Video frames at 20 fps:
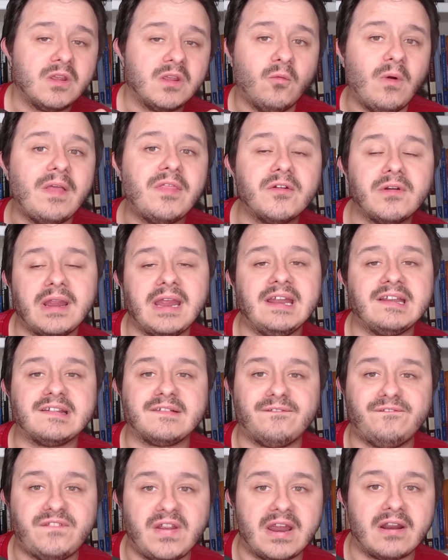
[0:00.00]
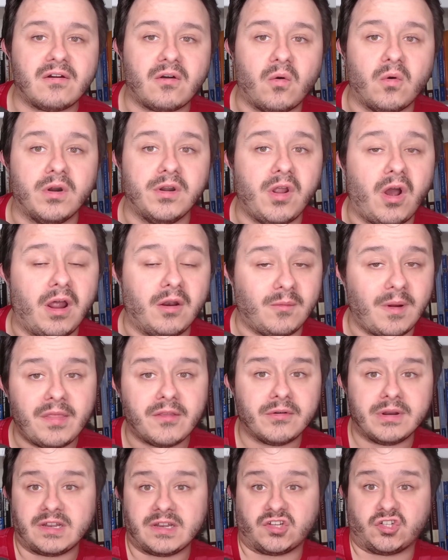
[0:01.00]
whether it's fair or not,
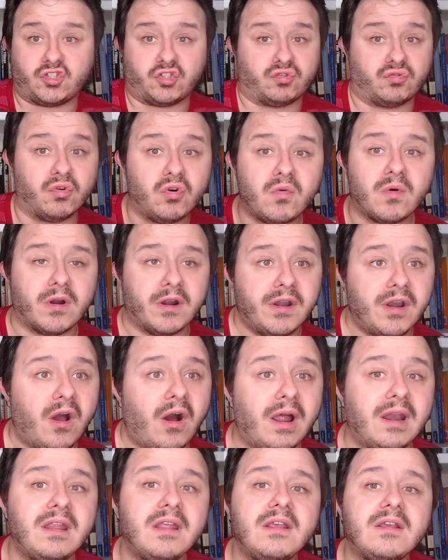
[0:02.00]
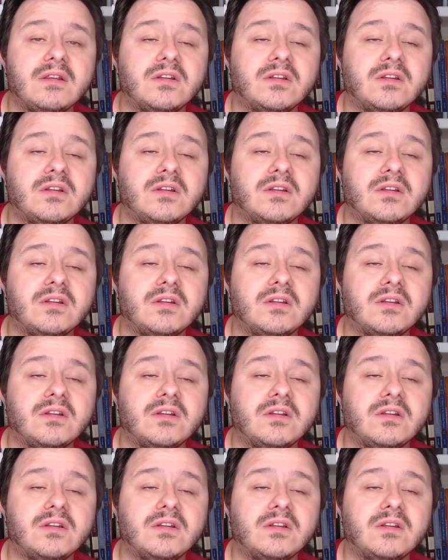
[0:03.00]
whether it's true or not,